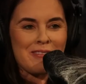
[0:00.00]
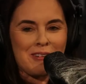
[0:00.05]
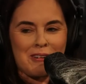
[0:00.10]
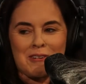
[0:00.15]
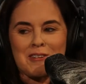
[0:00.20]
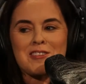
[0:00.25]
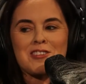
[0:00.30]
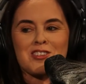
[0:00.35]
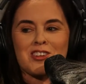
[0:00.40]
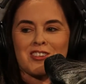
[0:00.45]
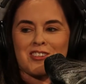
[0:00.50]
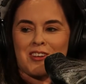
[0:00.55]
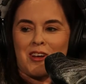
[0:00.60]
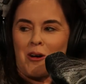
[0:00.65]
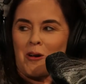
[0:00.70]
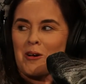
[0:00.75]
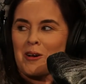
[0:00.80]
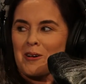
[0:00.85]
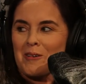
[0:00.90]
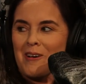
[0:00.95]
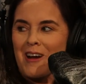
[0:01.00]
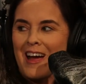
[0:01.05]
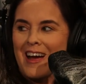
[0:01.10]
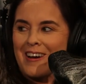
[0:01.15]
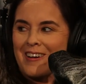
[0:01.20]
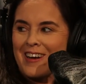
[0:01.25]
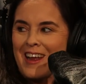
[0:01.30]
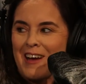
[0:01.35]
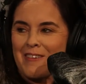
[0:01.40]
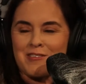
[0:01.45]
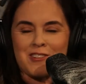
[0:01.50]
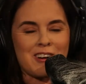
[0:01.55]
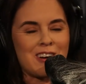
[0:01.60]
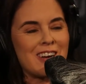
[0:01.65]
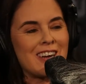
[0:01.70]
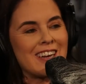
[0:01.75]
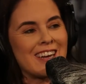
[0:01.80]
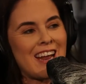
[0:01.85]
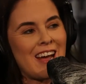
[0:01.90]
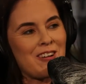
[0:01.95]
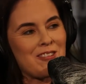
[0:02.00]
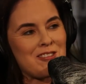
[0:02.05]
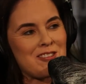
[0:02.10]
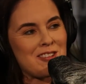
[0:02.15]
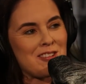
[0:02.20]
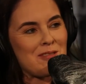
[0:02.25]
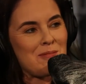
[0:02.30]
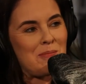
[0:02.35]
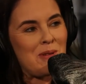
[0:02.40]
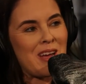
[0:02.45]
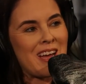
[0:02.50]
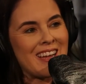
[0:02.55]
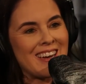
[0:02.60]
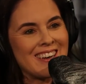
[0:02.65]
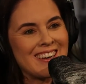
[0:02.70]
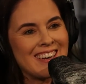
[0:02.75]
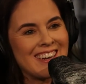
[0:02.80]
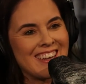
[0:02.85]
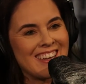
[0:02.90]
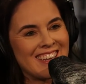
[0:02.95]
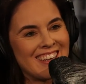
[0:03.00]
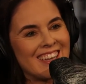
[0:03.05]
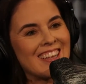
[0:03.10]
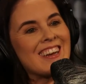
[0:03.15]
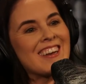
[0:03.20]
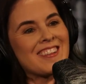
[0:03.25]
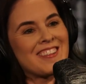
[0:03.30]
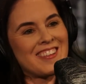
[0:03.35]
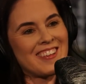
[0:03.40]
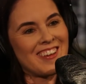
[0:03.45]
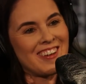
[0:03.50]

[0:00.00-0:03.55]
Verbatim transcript: or is it just going around Hey, after he announced It's his bed? internet. It is the